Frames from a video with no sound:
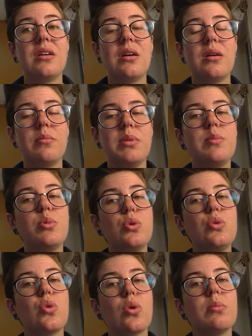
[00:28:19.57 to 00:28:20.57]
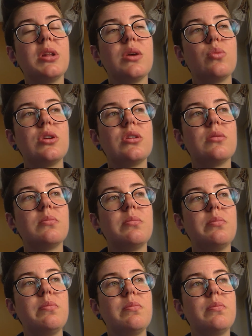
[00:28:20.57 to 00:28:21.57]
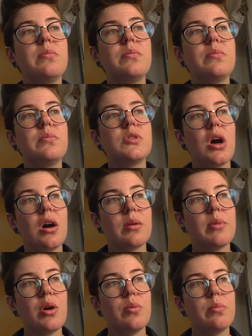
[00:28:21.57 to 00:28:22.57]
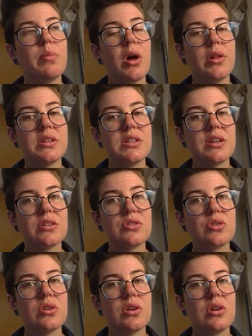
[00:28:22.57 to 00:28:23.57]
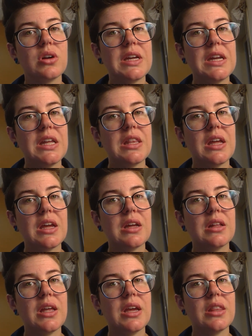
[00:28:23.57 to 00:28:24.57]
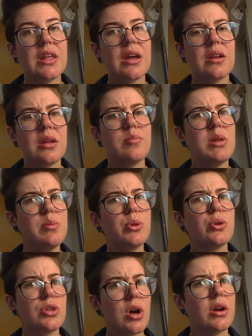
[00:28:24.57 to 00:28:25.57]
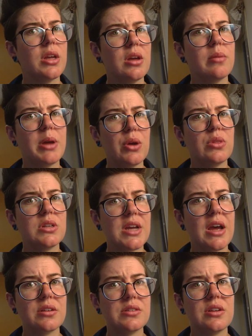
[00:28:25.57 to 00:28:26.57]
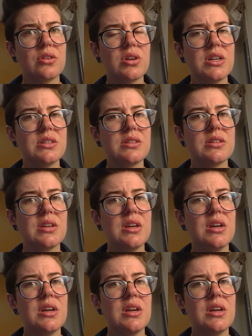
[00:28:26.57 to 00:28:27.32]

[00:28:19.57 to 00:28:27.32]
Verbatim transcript: Uh, people who normally wouldn't talk about politics or anything like that. Like, people are talking about the tax increase,